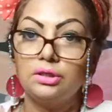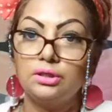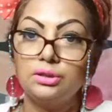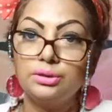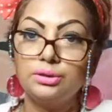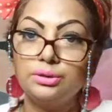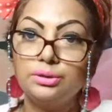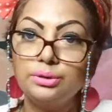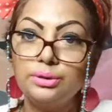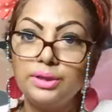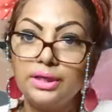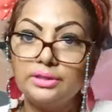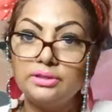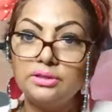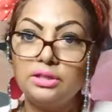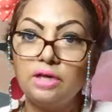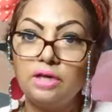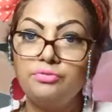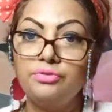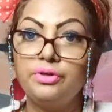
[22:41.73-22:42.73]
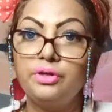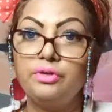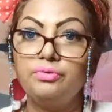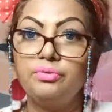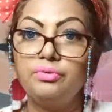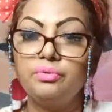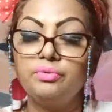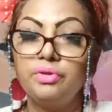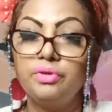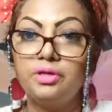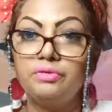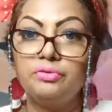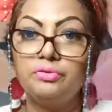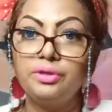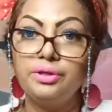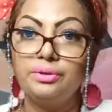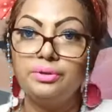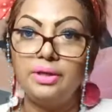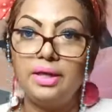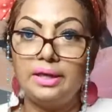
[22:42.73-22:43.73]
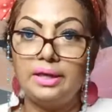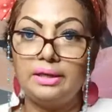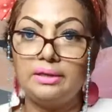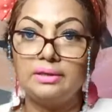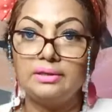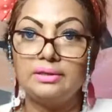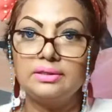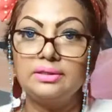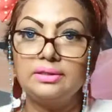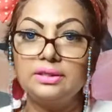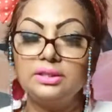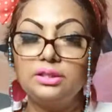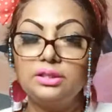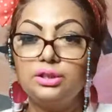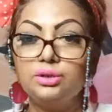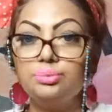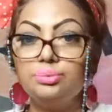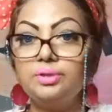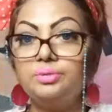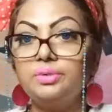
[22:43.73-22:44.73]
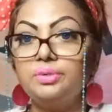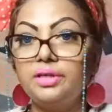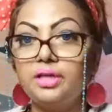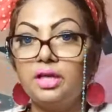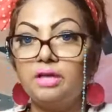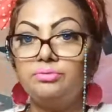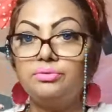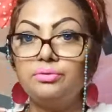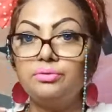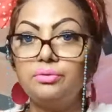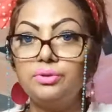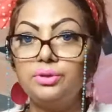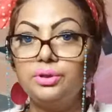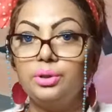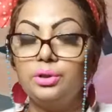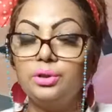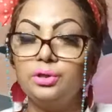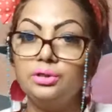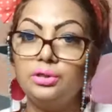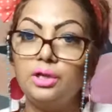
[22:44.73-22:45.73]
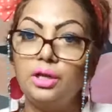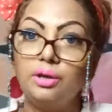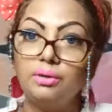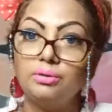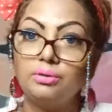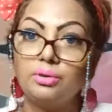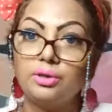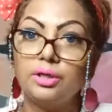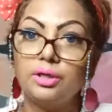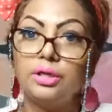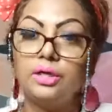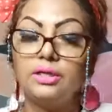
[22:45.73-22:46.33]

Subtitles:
You get comfort from wherever you can, yes, but be careful, you're not alone.